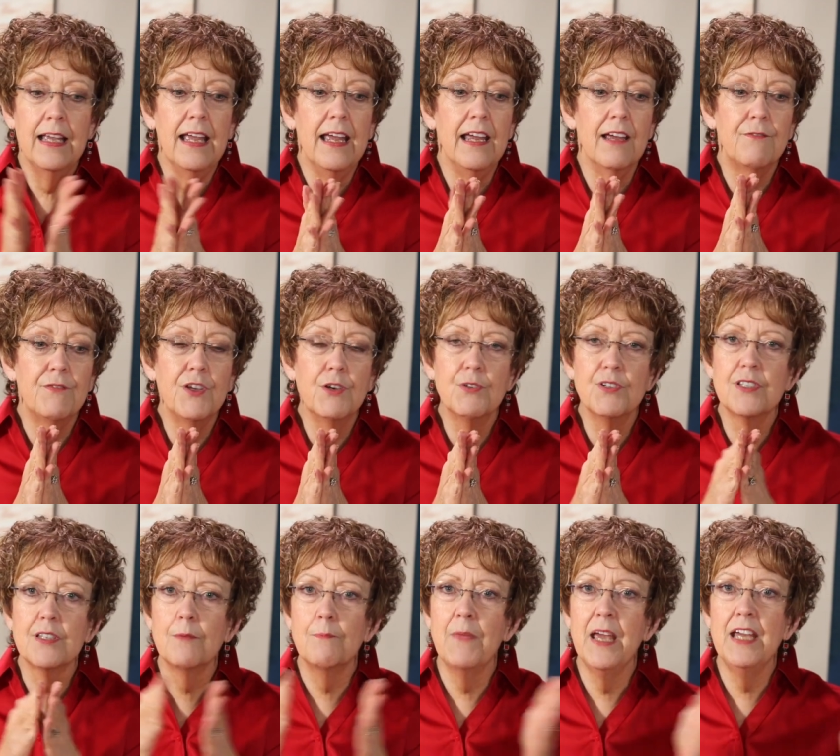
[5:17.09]
If there
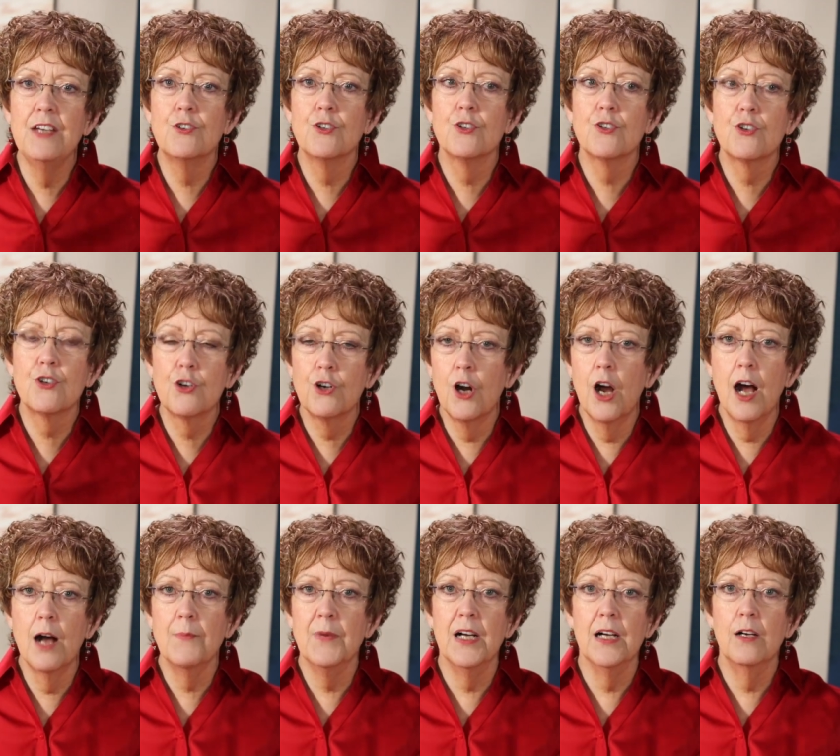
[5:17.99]
is a major
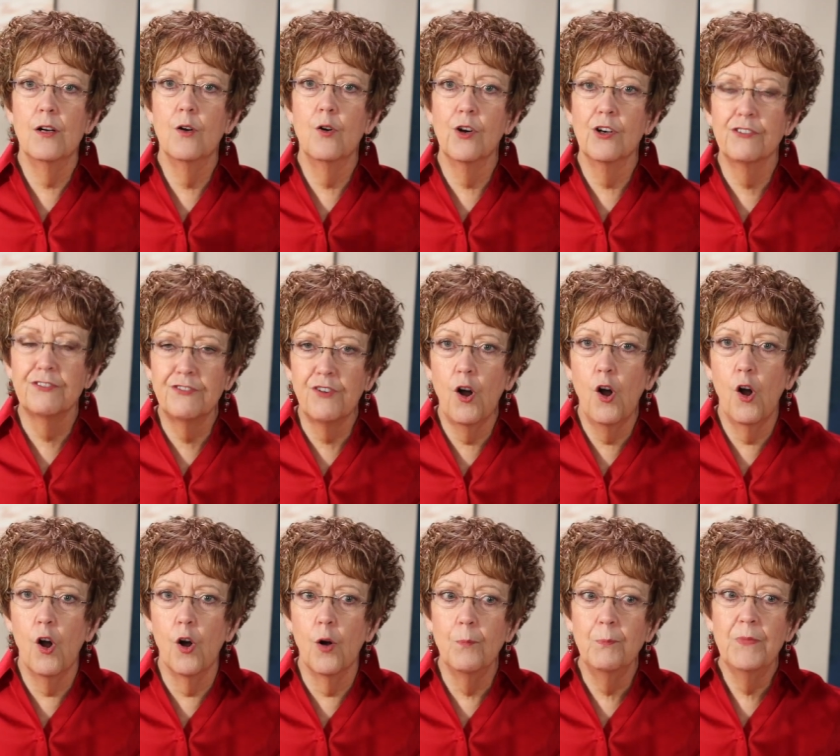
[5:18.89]
trauma or
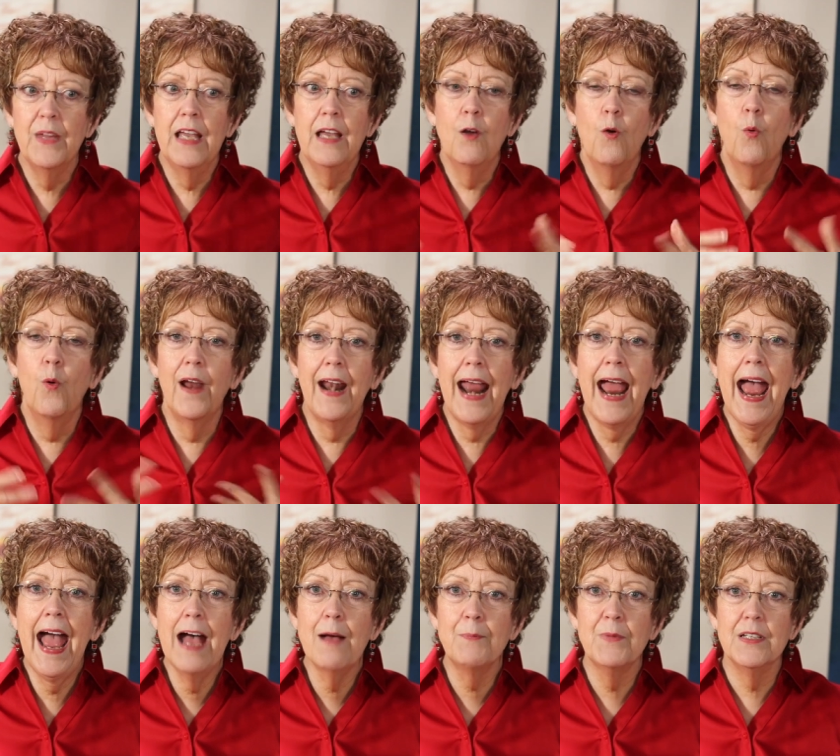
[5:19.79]
fall, what
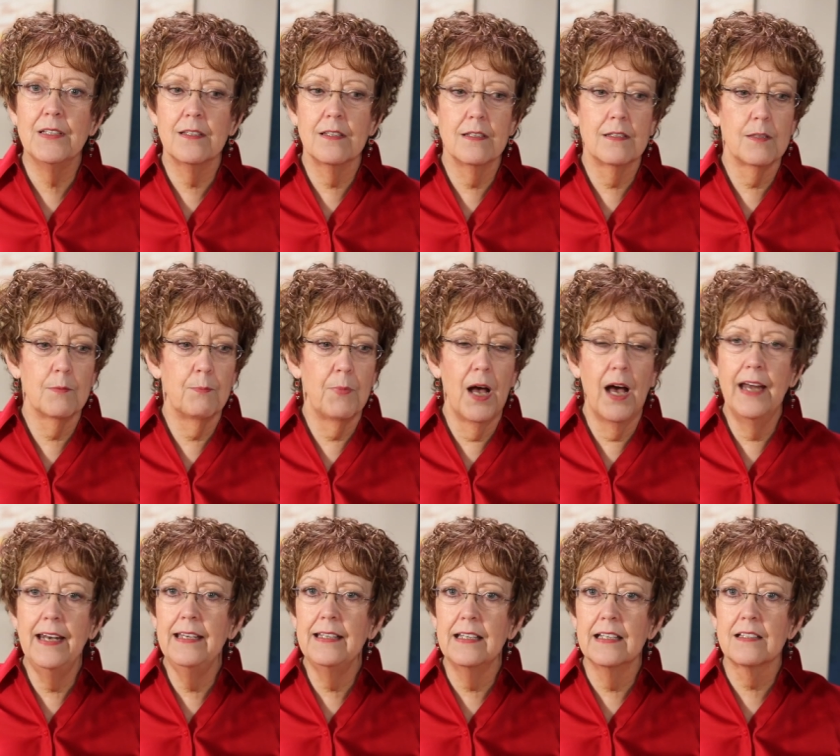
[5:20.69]
happens is the
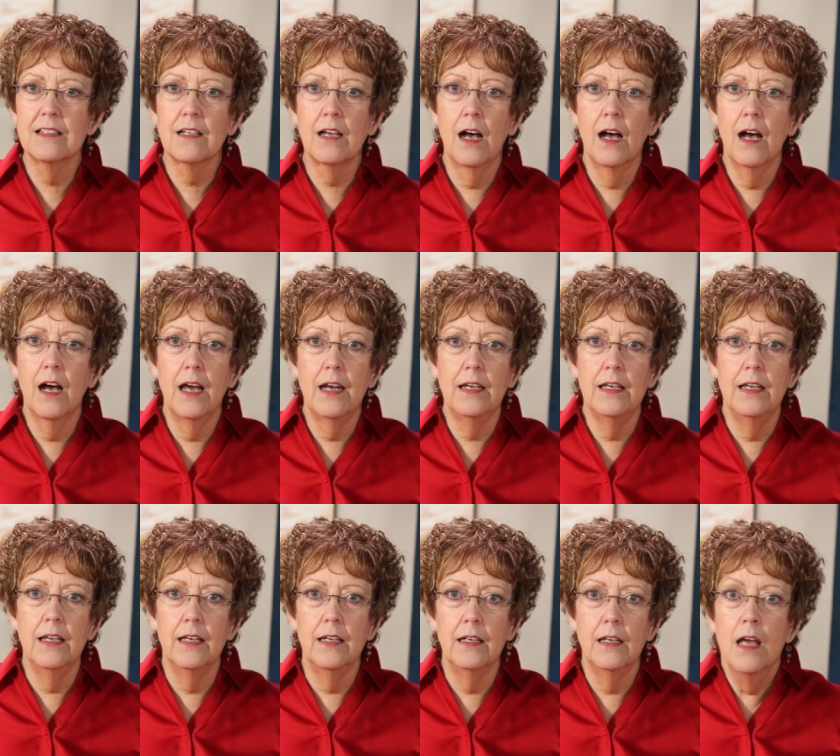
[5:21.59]
body gets caught
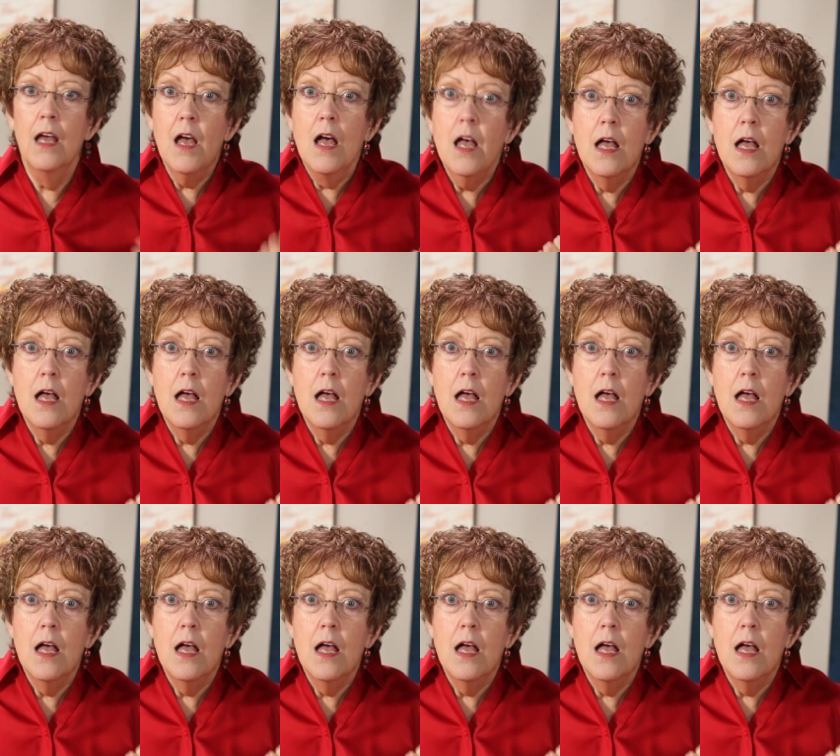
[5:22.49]
in